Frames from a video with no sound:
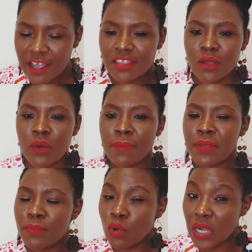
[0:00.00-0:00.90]
The way
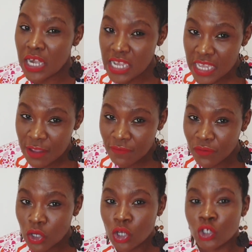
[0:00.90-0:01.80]
people live
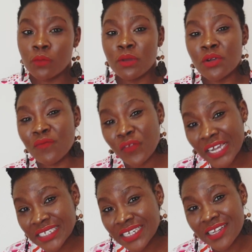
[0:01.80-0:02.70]
should be
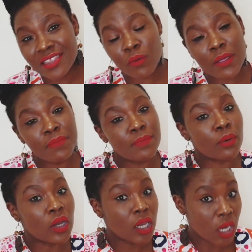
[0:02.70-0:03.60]
reflected in the way
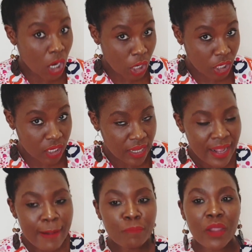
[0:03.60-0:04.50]
people learn.
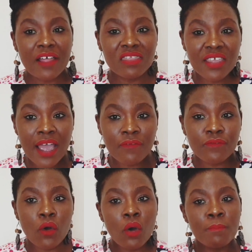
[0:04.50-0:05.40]
And
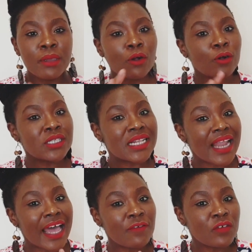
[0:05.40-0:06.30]
therefore, because
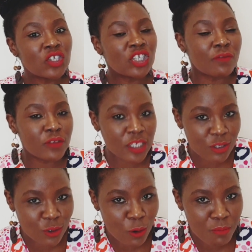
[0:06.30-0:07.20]
life is shifting
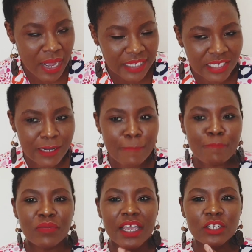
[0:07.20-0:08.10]
so much,
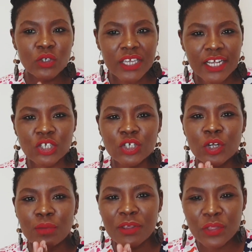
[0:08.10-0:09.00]

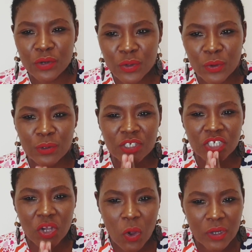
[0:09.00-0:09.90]
educational
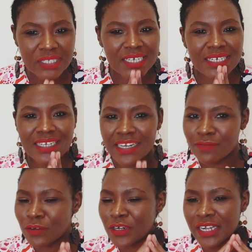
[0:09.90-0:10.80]
methodology, content
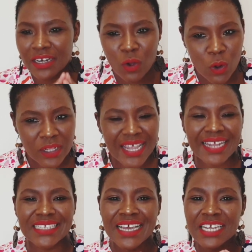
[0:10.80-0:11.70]
delivery, and all
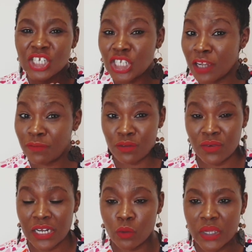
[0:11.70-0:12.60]
that shifts
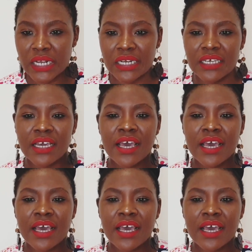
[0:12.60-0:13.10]
really quickly.